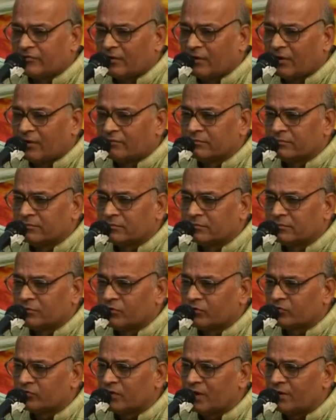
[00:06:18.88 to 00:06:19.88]
from
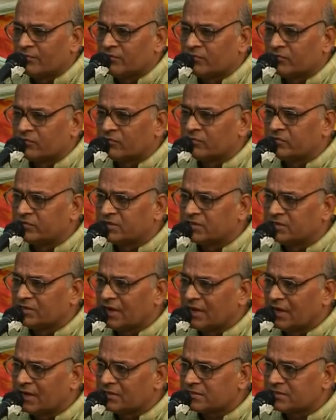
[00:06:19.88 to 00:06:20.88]
Goswami
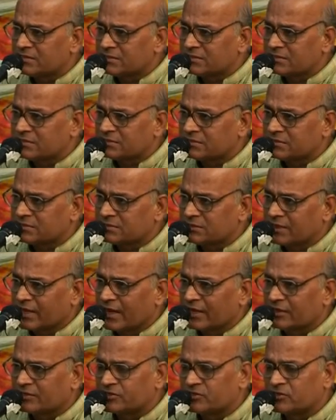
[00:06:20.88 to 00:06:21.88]
Tulsidas,
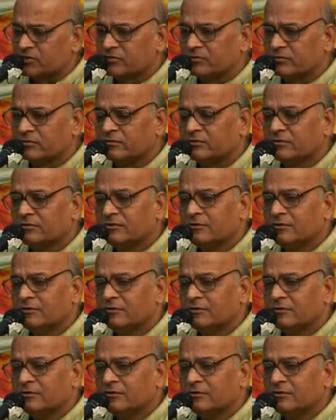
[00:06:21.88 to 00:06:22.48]
thanks to